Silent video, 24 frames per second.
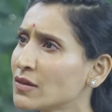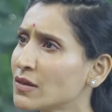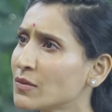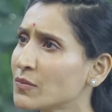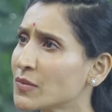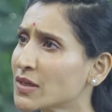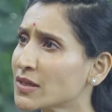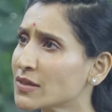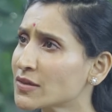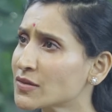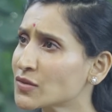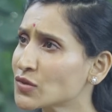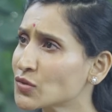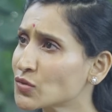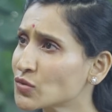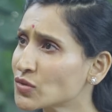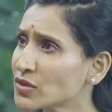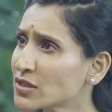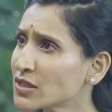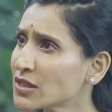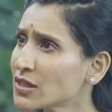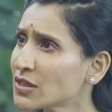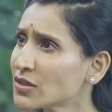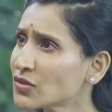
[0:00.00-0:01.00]
Because you
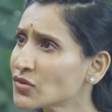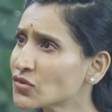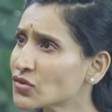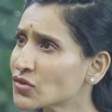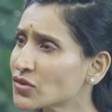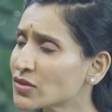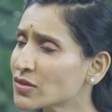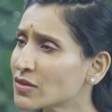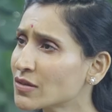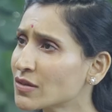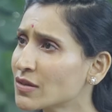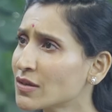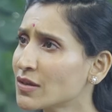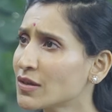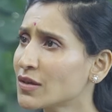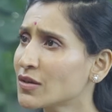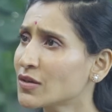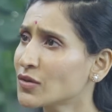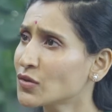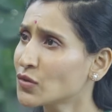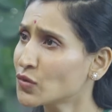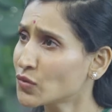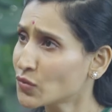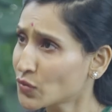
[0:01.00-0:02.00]
teach,
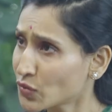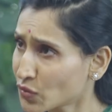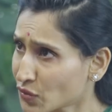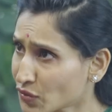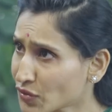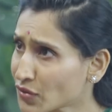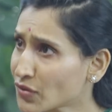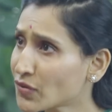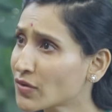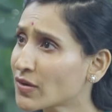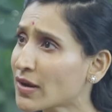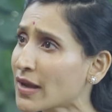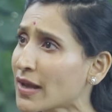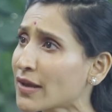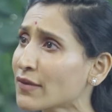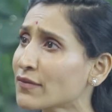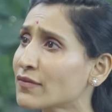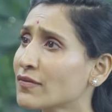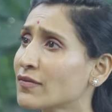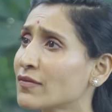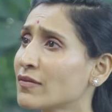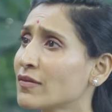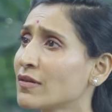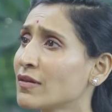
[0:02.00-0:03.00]
you
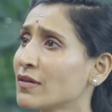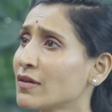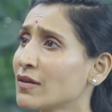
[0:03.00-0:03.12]
choreograph.